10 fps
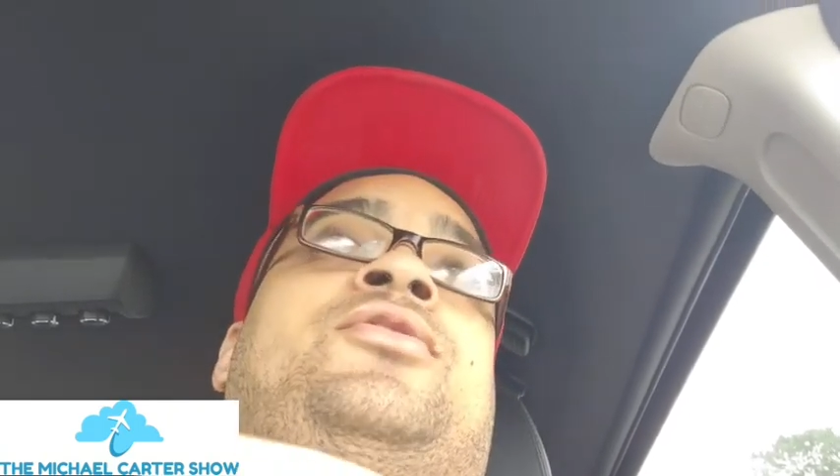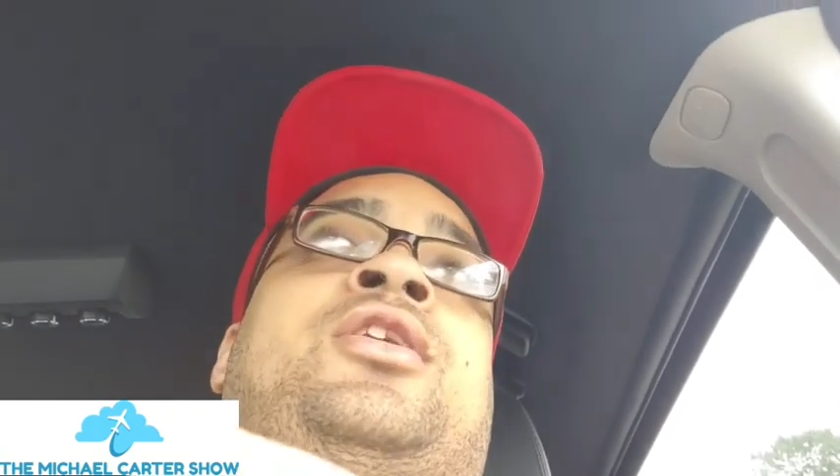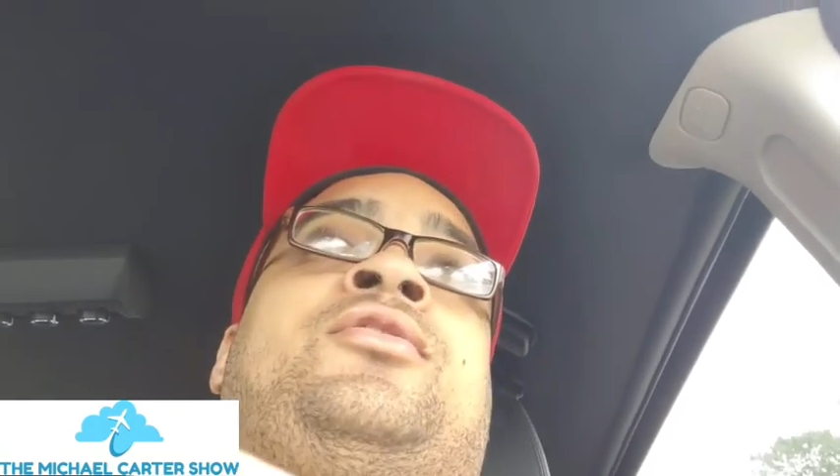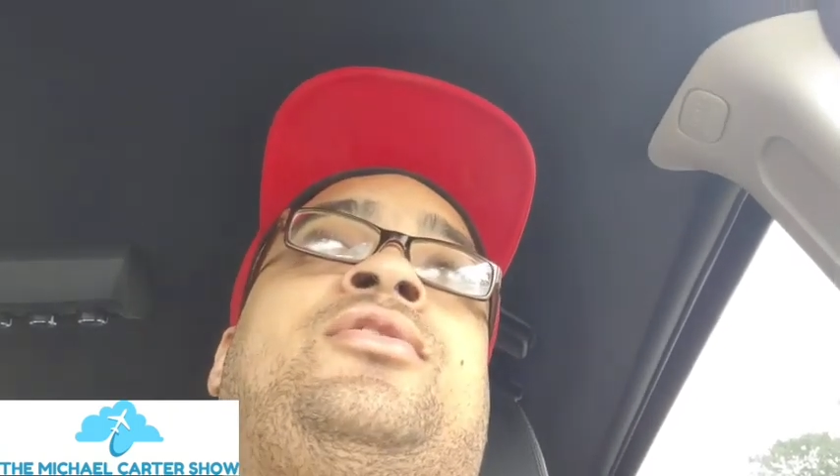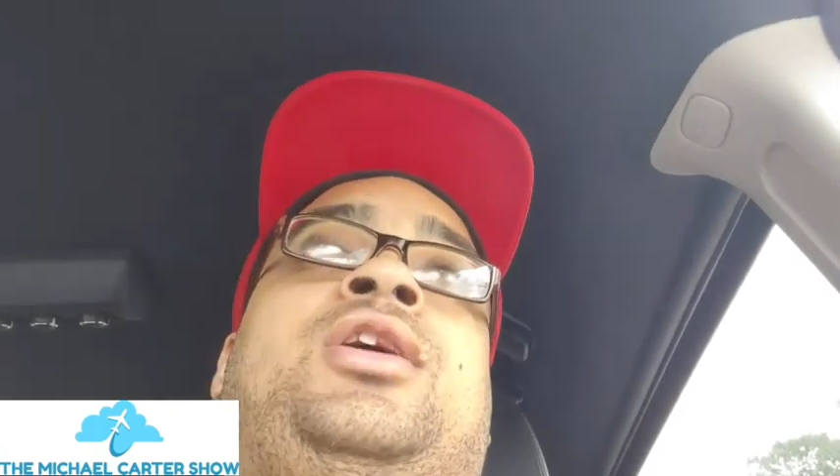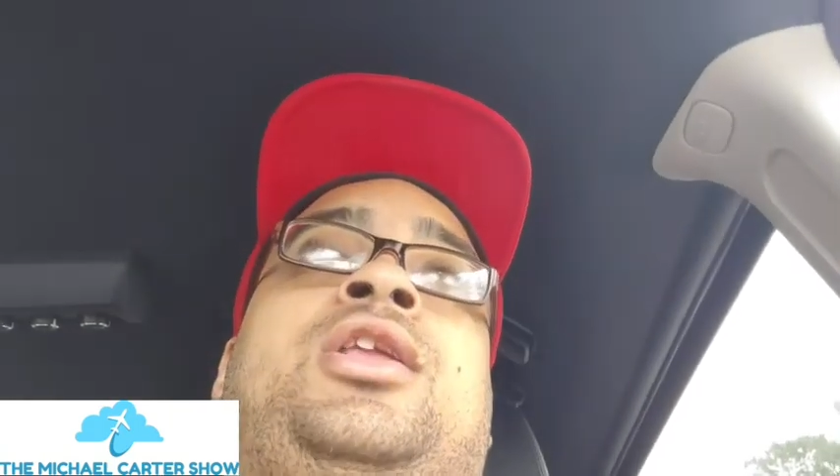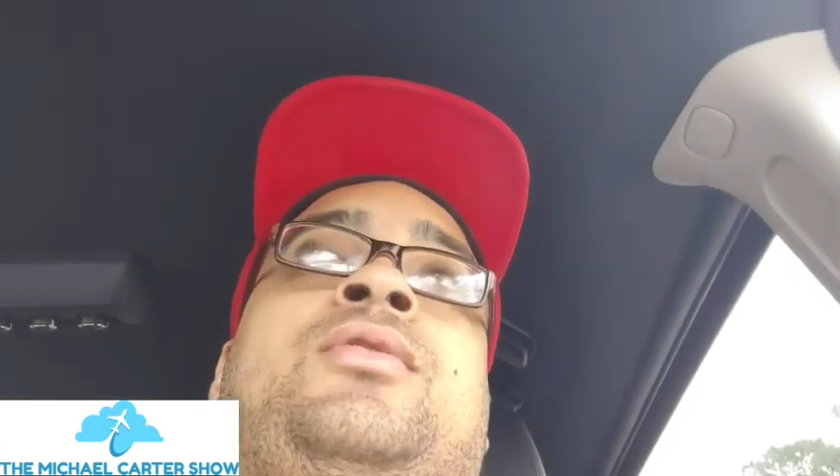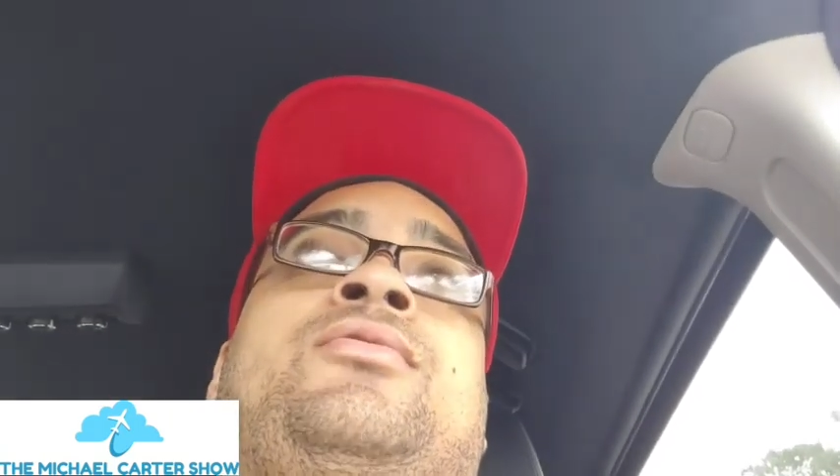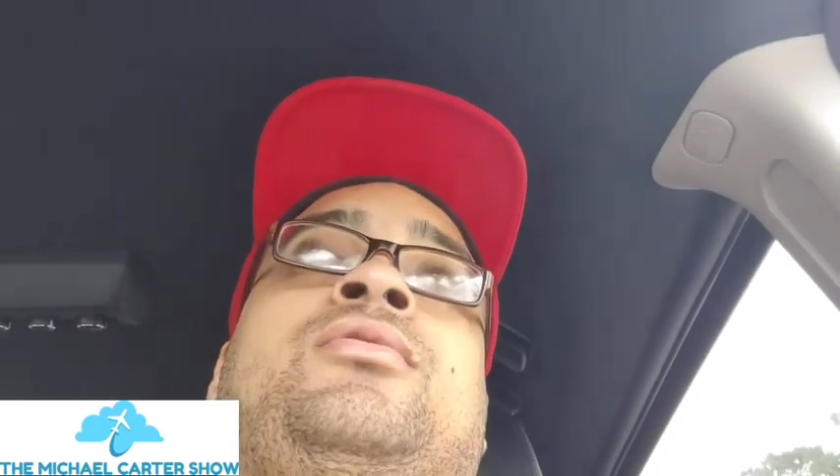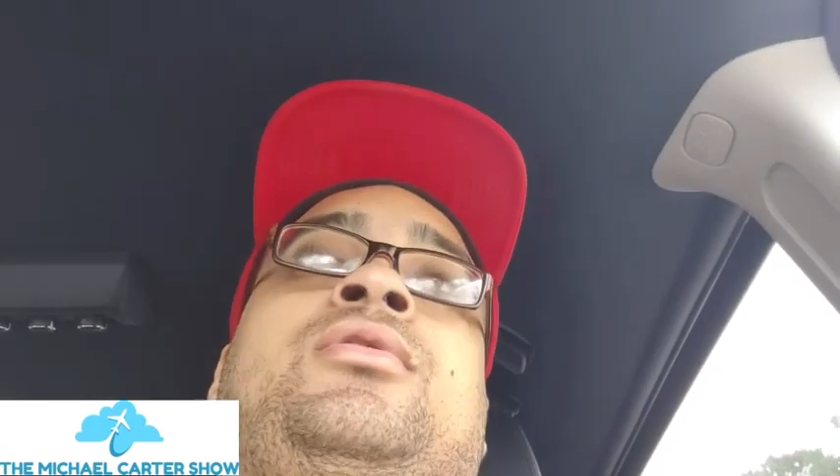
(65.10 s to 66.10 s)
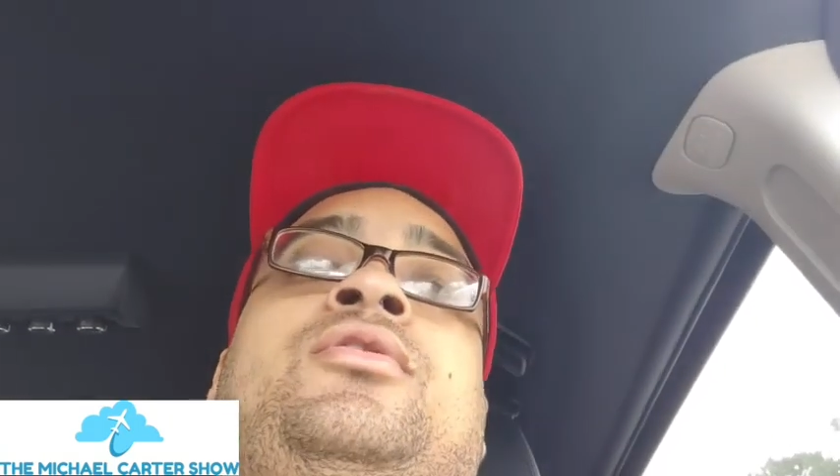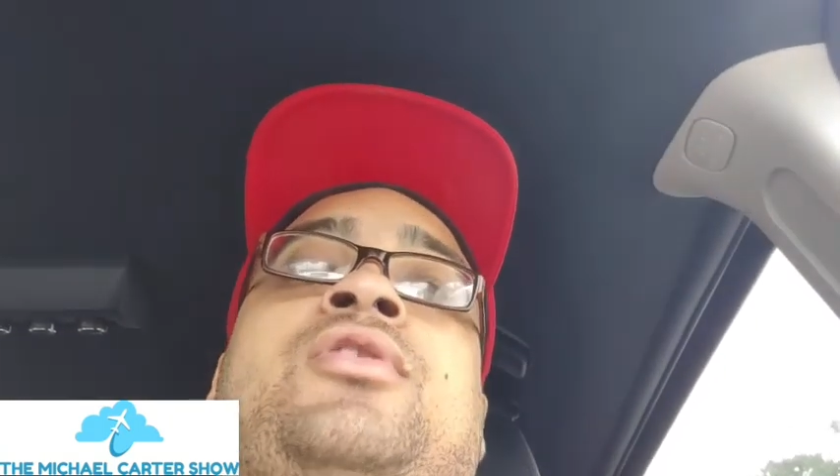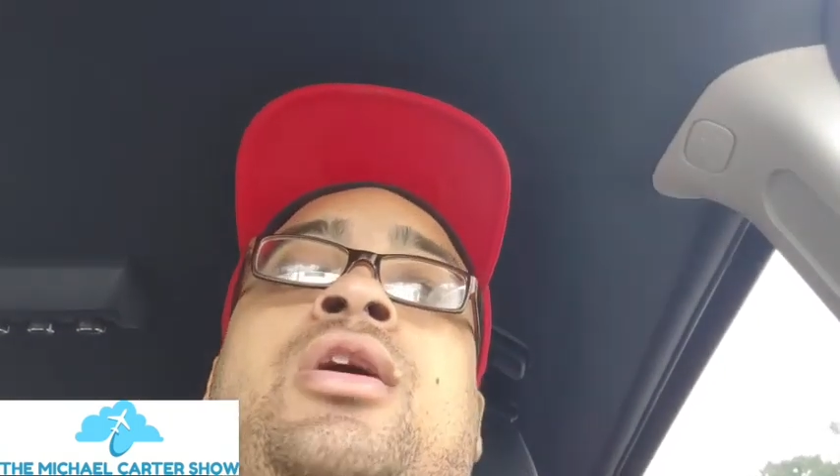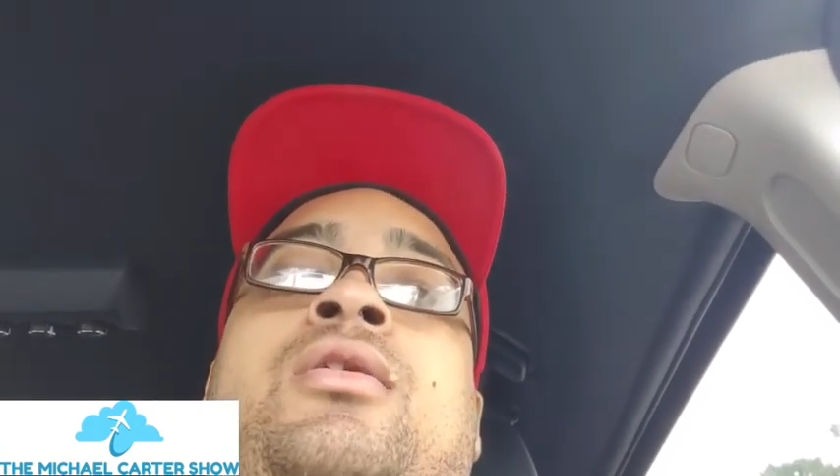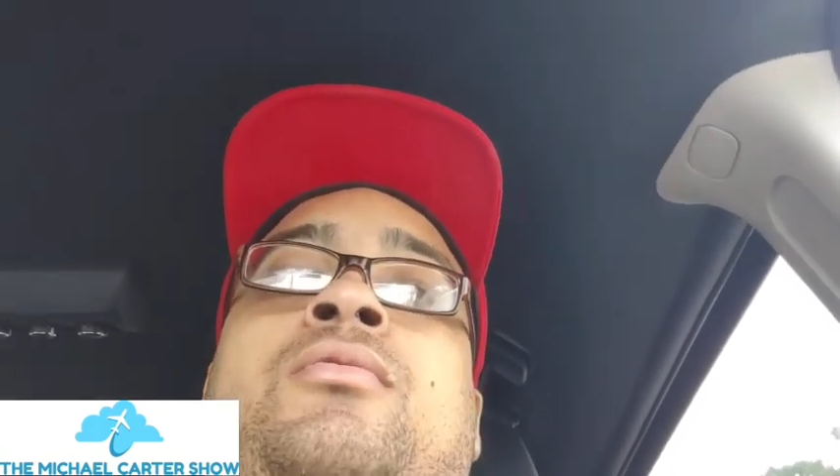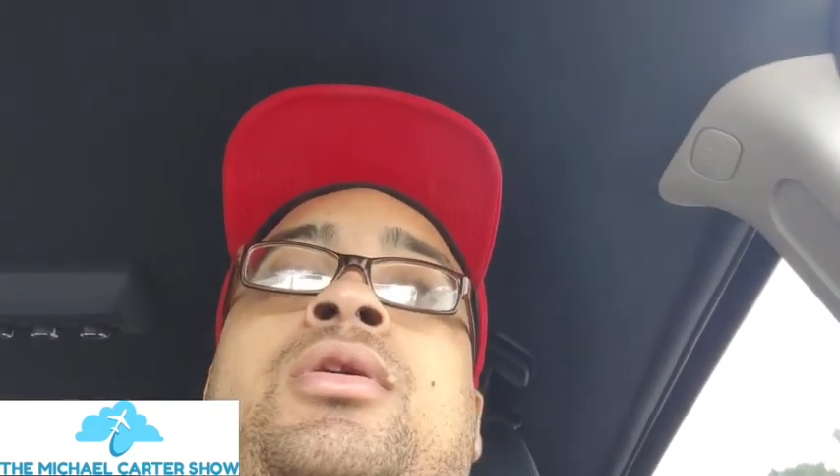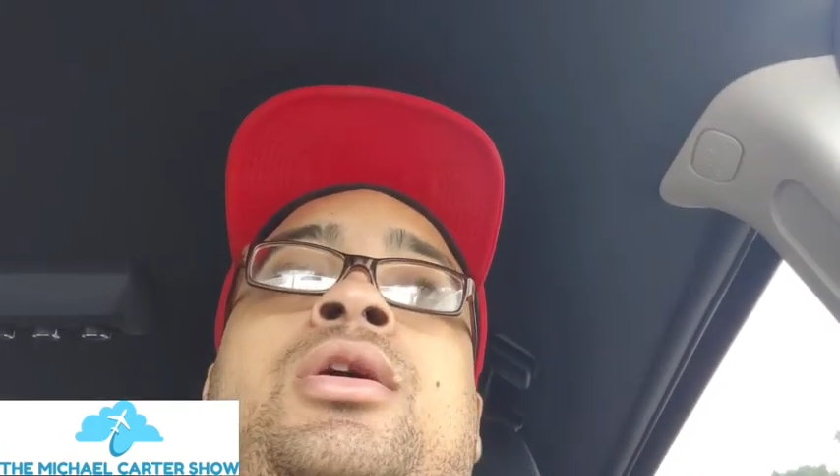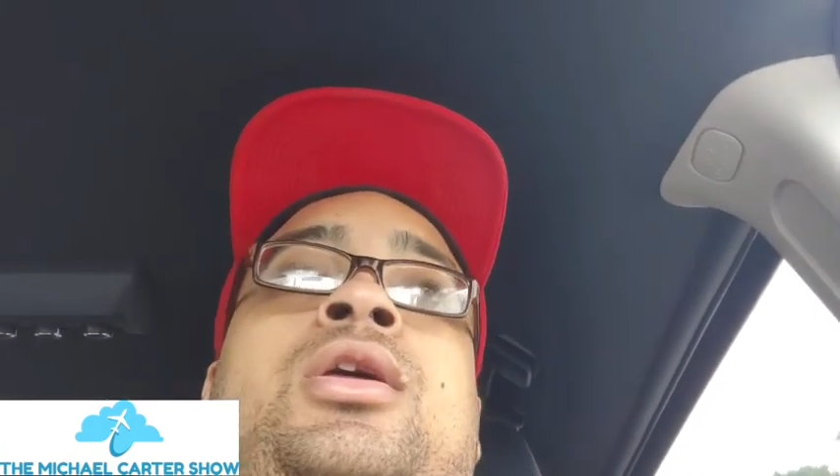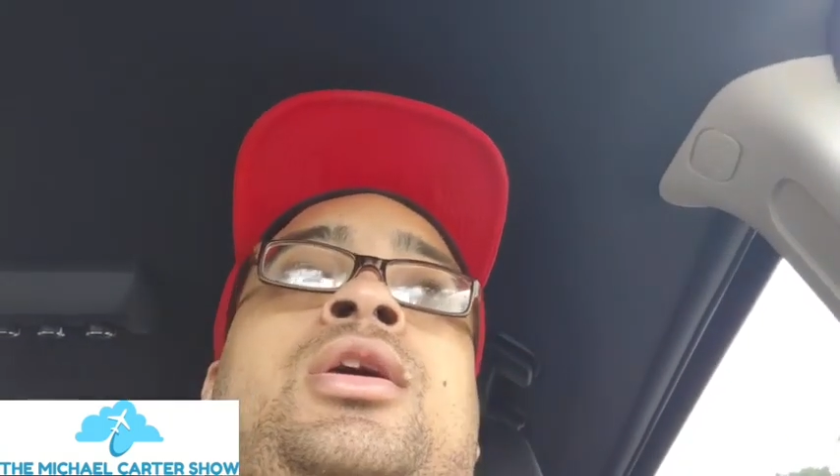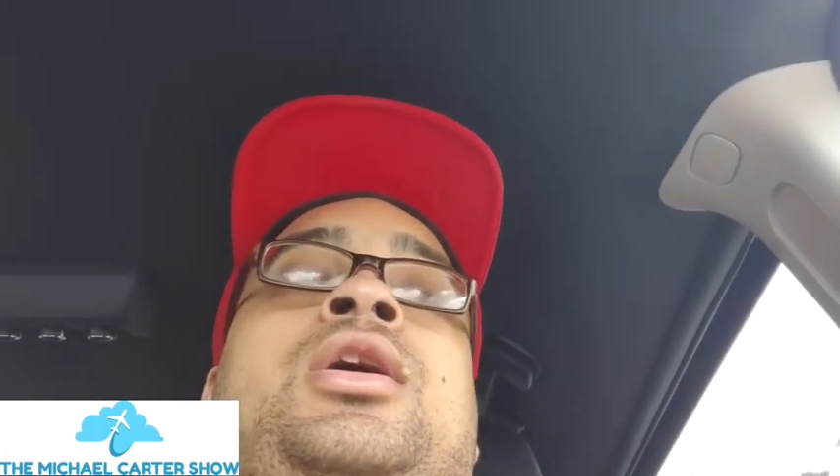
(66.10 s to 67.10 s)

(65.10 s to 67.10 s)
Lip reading: yesterday that was going to Chocowinity,